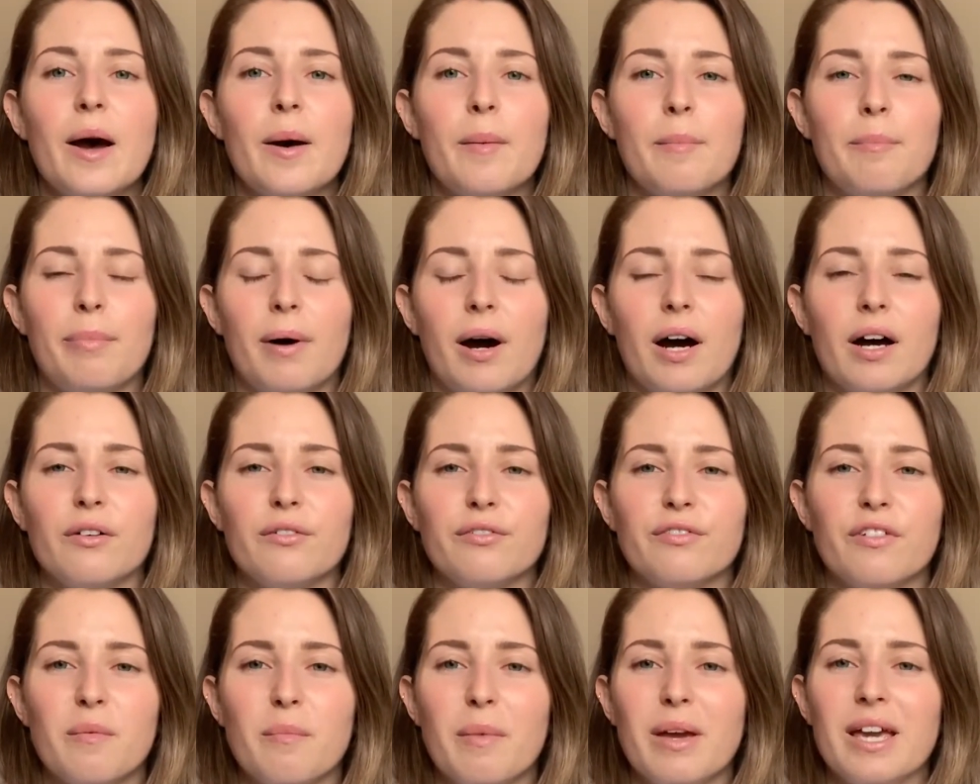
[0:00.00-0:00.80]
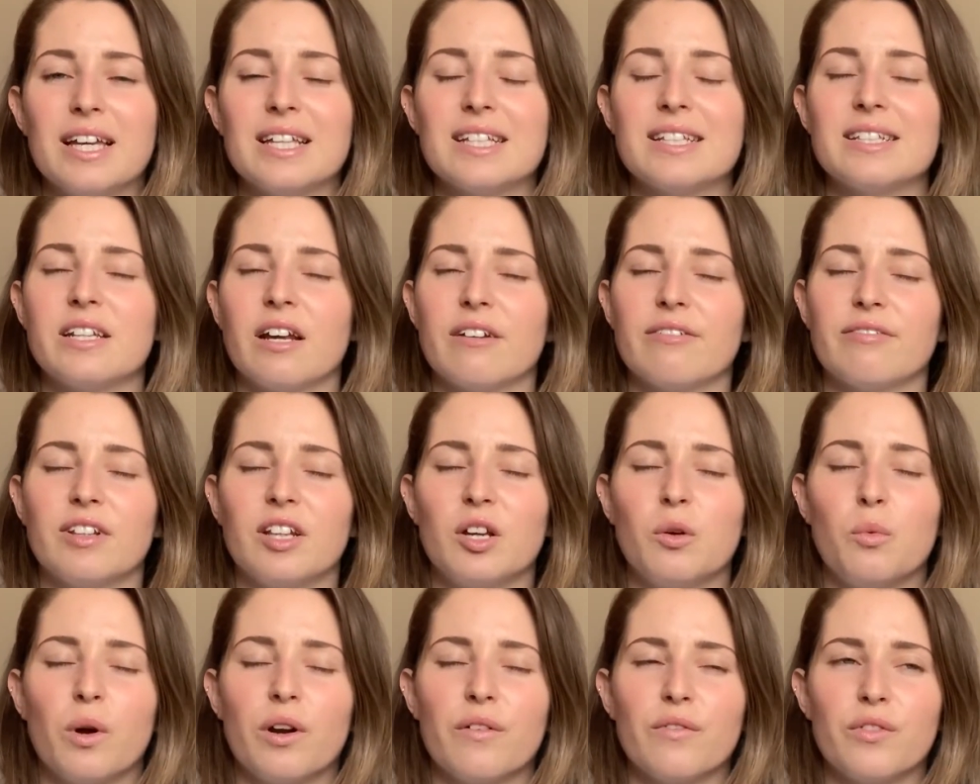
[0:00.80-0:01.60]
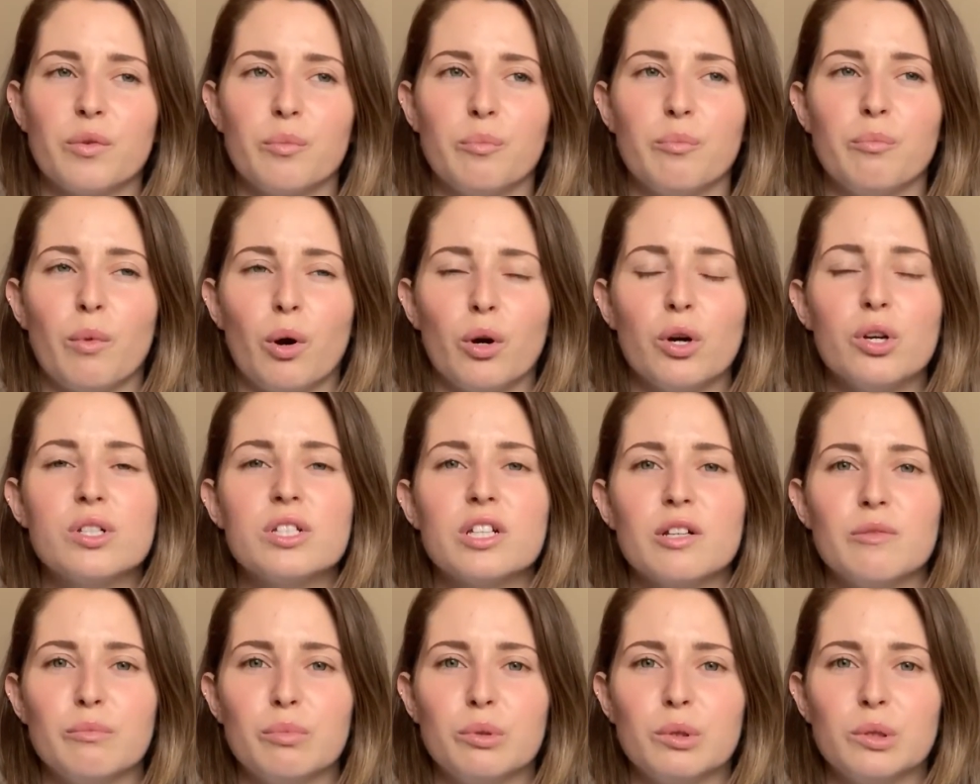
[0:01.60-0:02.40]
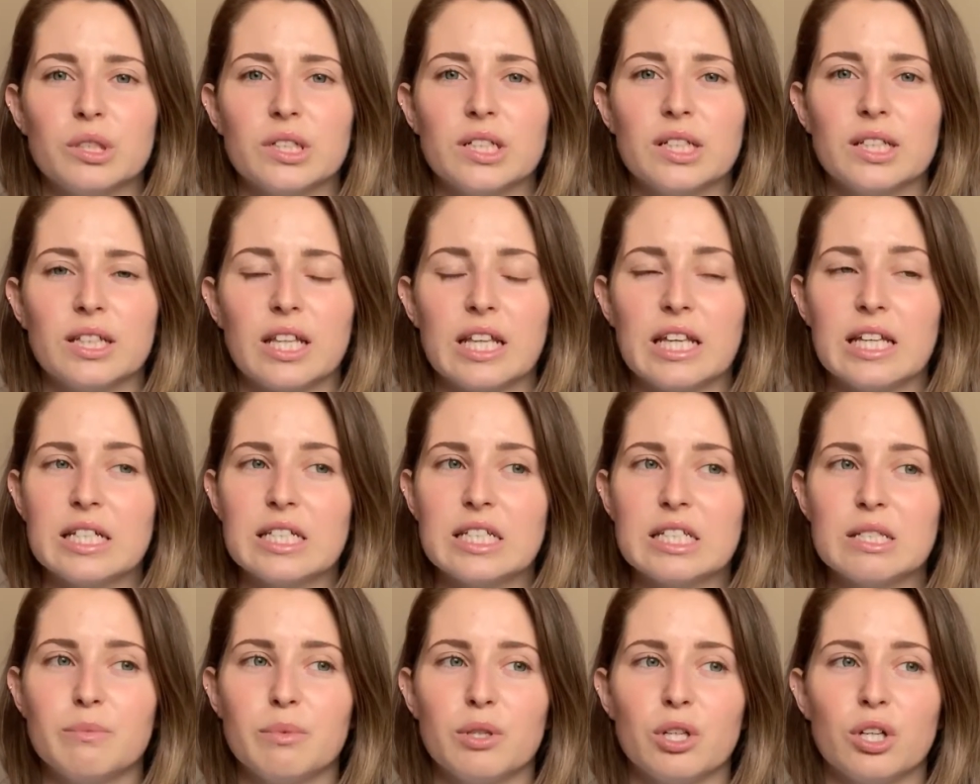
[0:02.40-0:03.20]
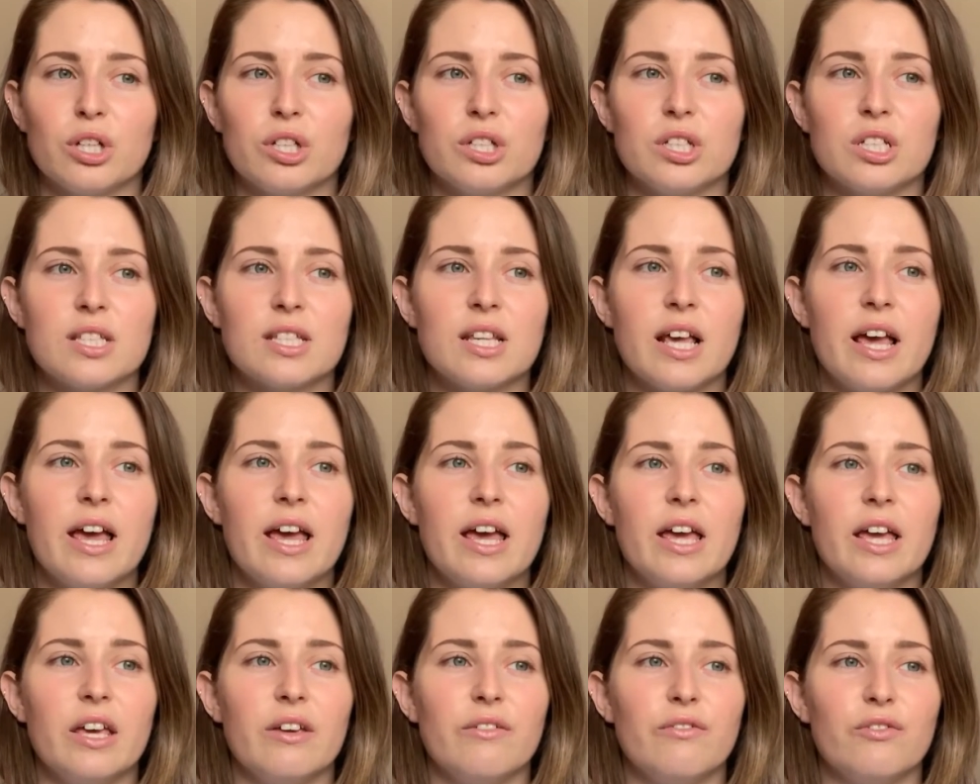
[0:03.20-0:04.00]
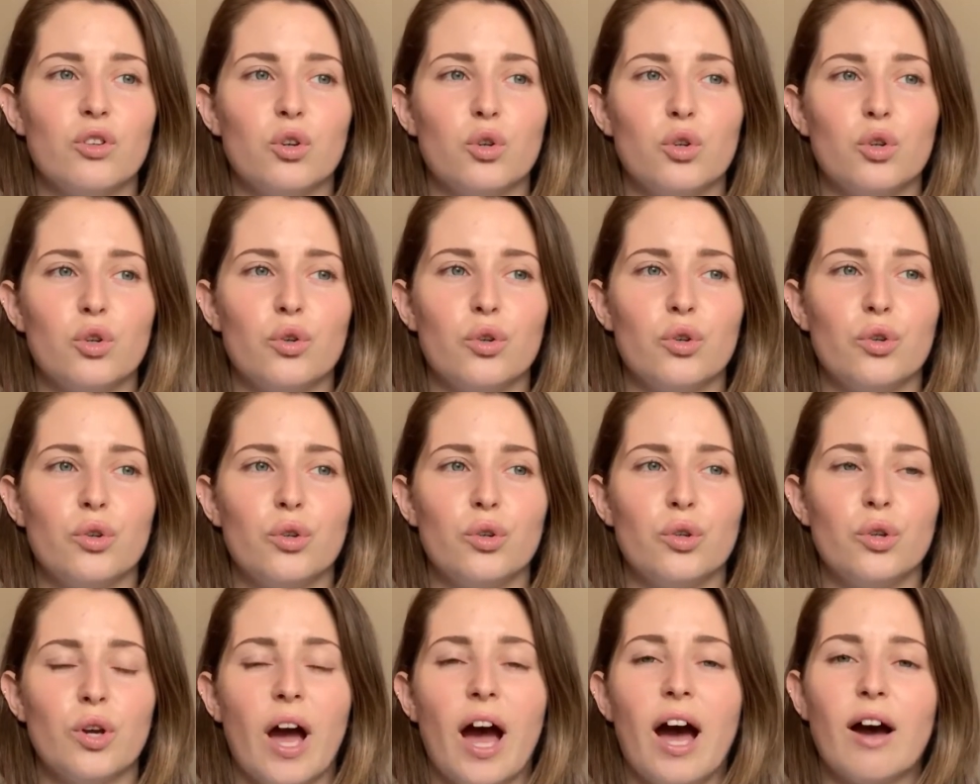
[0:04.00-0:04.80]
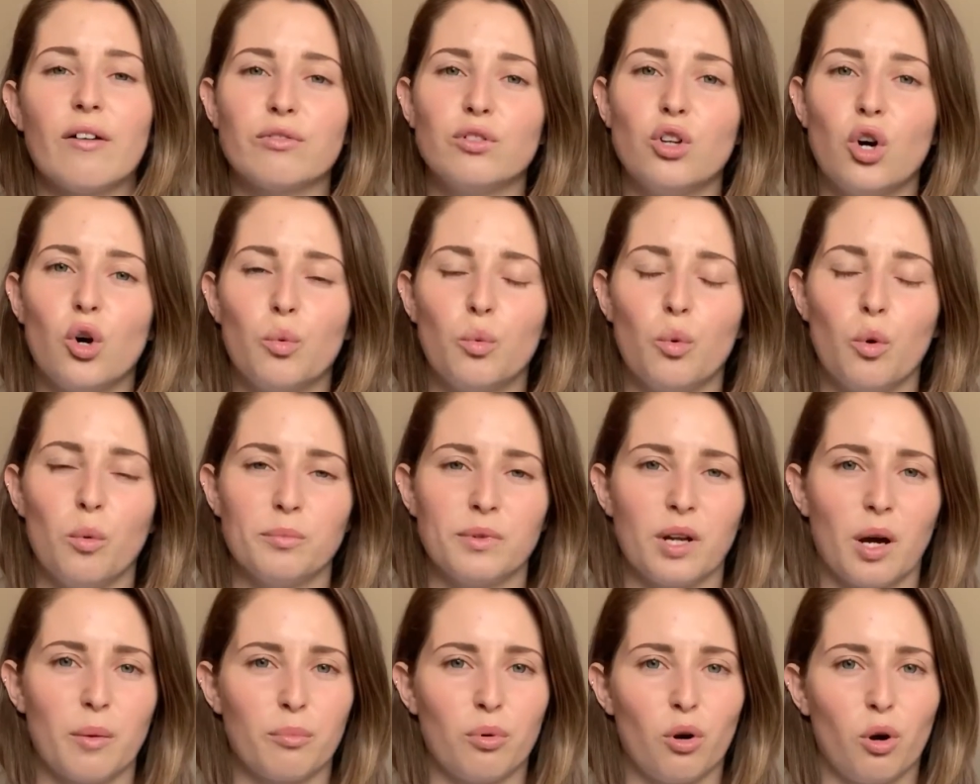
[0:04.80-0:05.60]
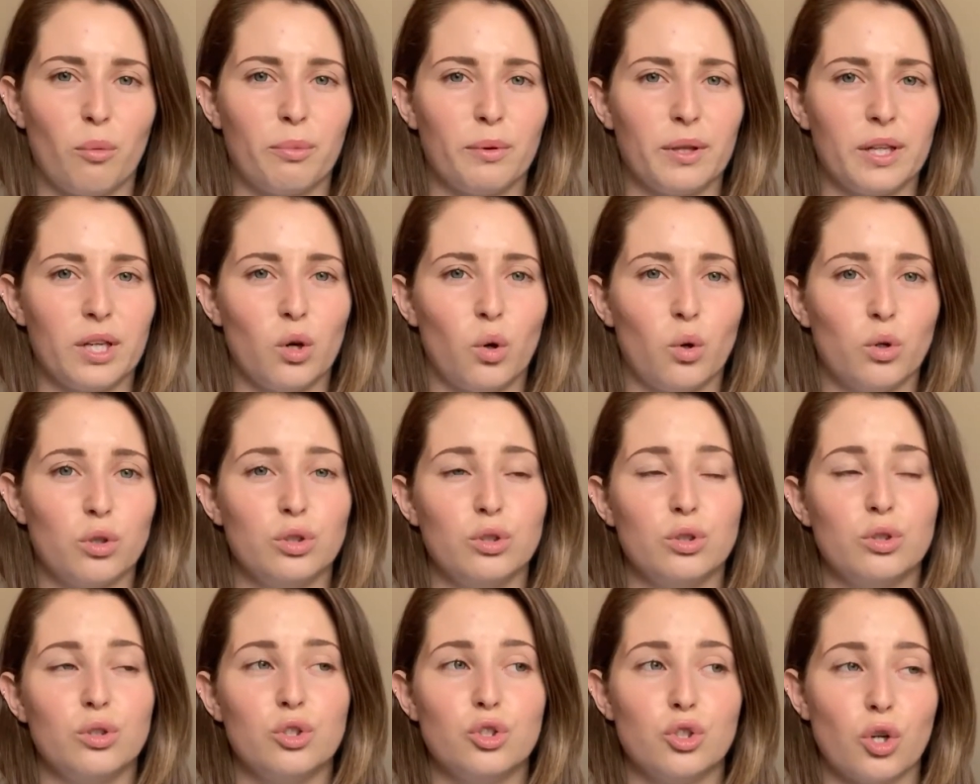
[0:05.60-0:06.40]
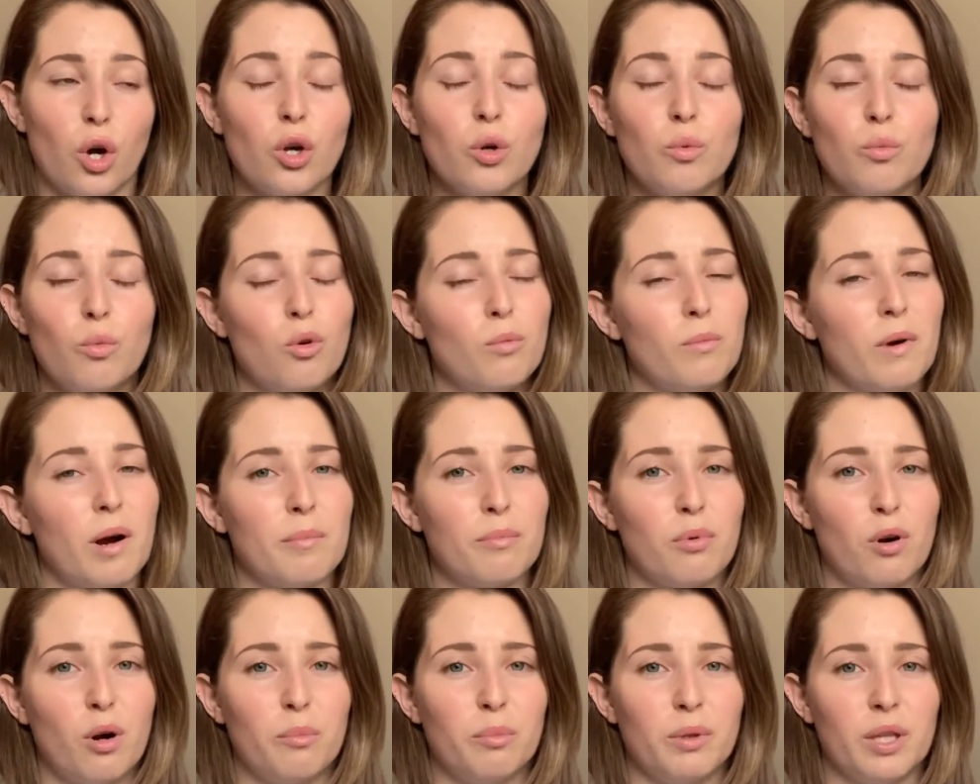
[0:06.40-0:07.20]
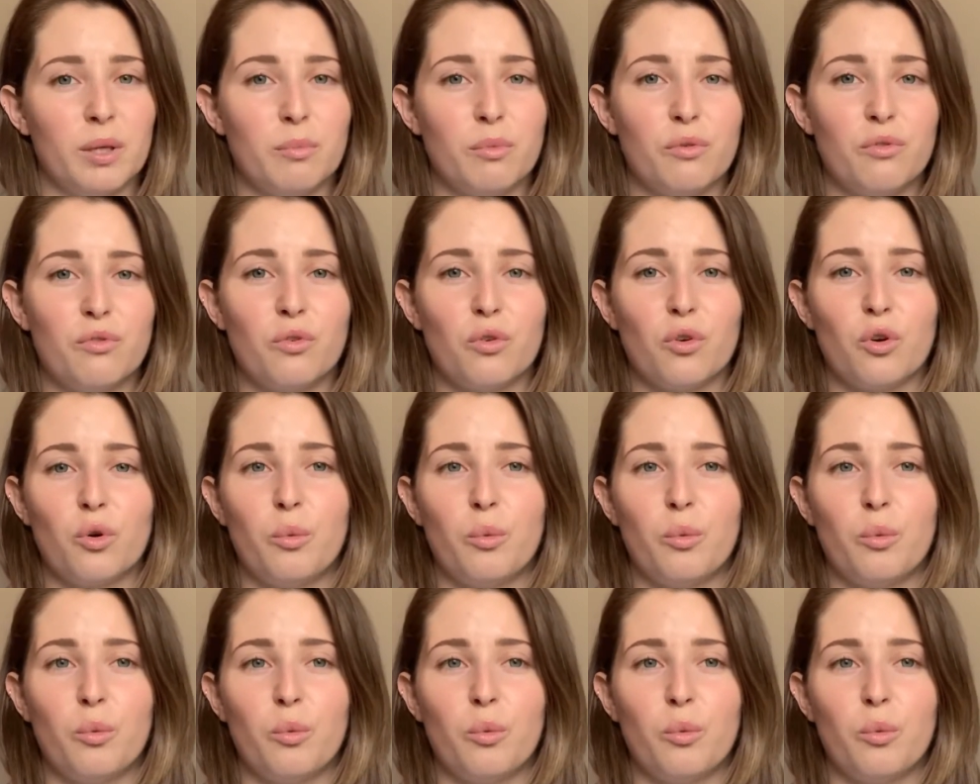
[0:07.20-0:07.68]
but for me it's definitely one of the most important things, because if you have not warmed up properly or you don't warm up properly before a